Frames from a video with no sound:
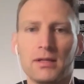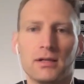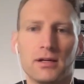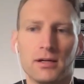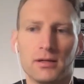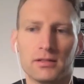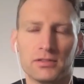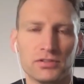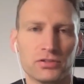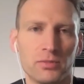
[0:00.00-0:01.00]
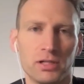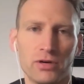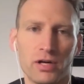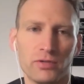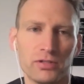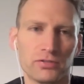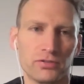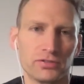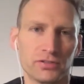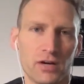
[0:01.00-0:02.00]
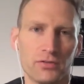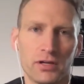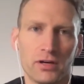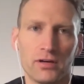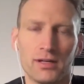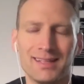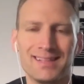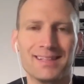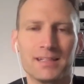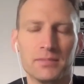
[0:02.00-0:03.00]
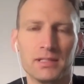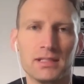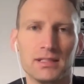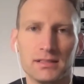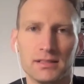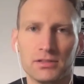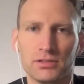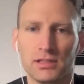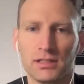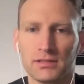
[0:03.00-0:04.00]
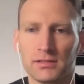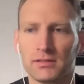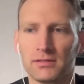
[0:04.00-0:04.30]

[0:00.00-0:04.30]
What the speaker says: Because there's so many great resources out there. It can be easy to get